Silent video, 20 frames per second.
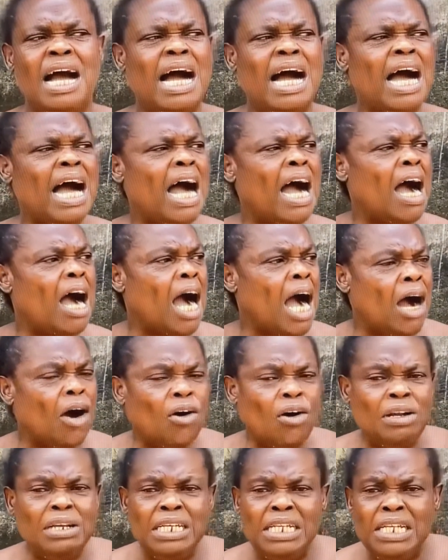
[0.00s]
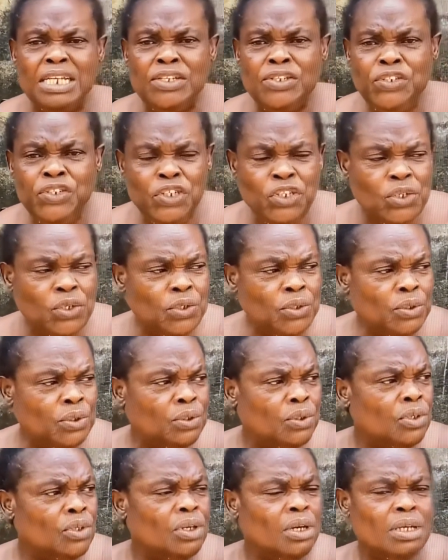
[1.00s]
I only
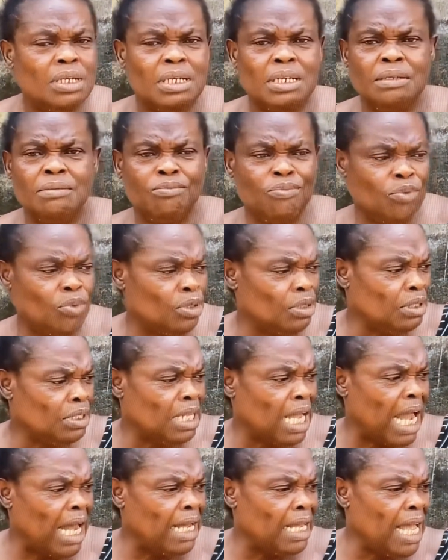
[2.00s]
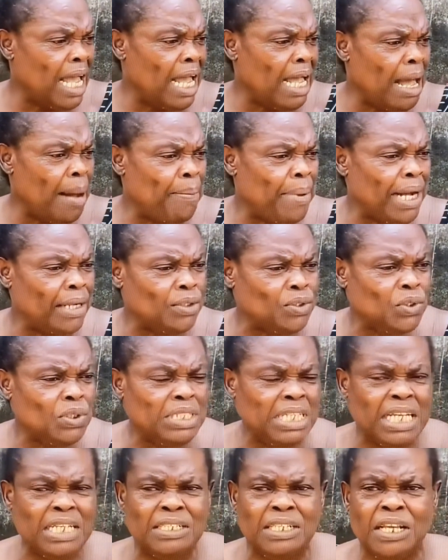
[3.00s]
knew about 2
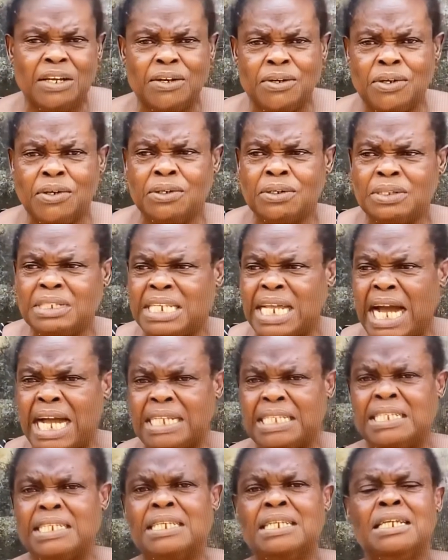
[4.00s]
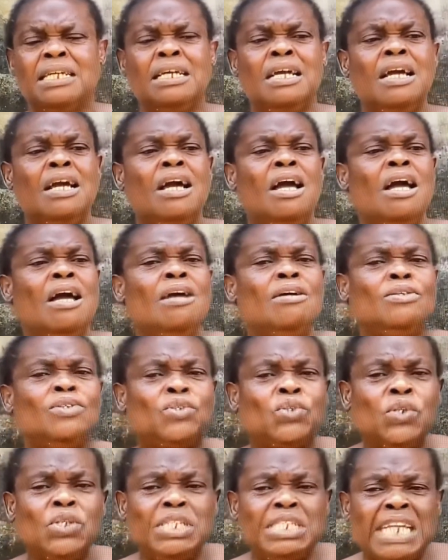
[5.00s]
days ago that
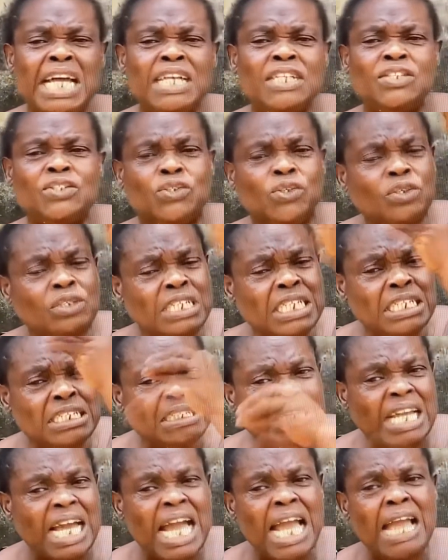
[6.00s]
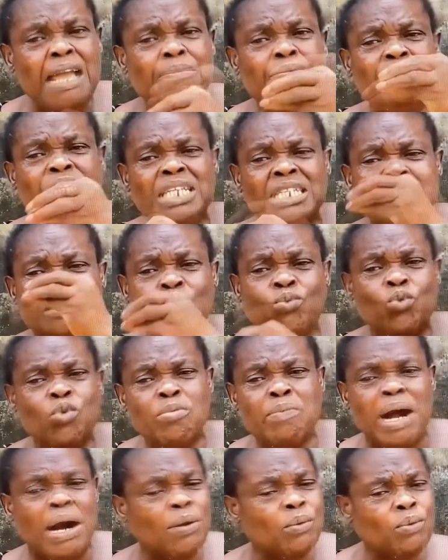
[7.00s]
2 days to the time this woman
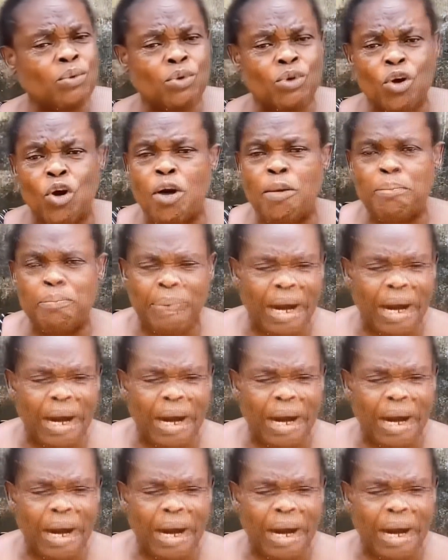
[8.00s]
will come back,